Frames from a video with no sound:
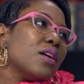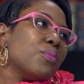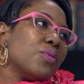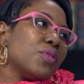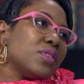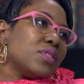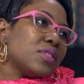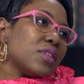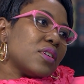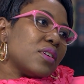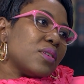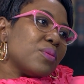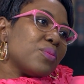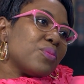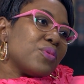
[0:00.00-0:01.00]
But
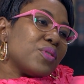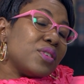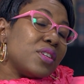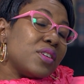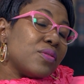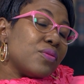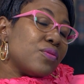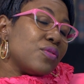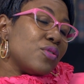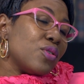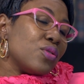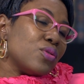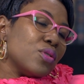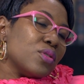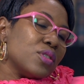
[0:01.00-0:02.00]
we give
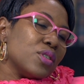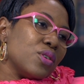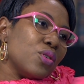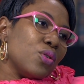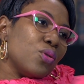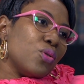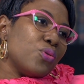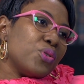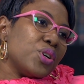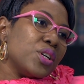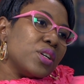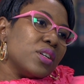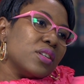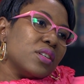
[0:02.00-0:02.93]
God all the glory.